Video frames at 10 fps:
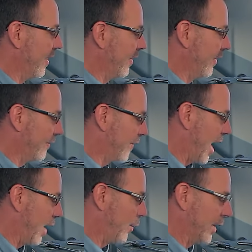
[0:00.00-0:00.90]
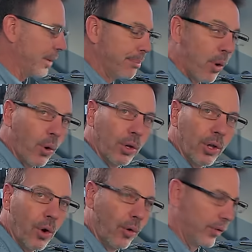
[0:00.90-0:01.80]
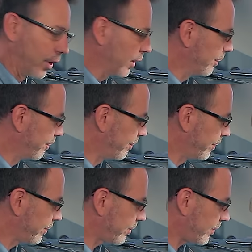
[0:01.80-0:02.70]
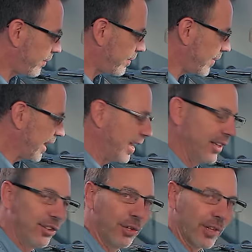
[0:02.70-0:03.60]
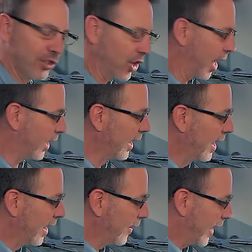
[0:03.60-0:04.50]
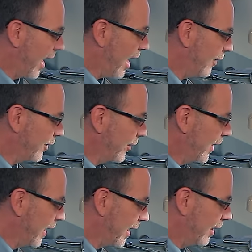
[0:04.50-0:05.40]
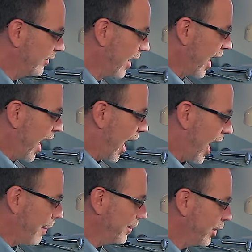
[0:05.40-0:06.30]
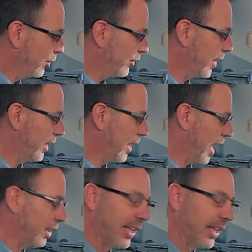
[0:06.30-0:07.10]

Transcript: the file will get pulled over into the chuck. The other thing is I'm using a